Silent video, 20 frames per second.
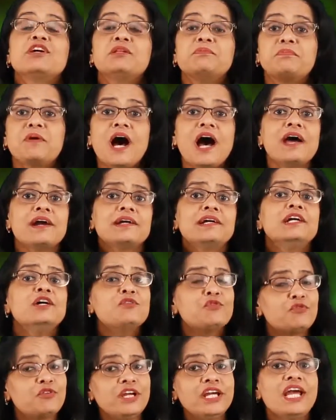with bark,
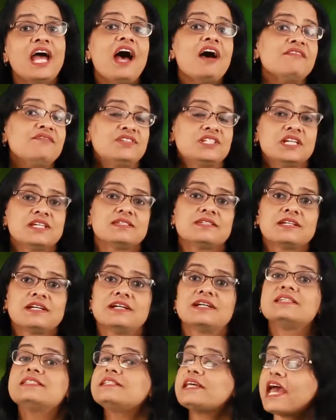we have
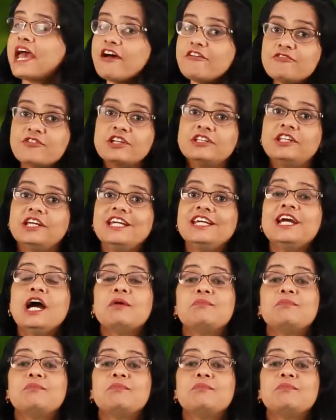discussed everything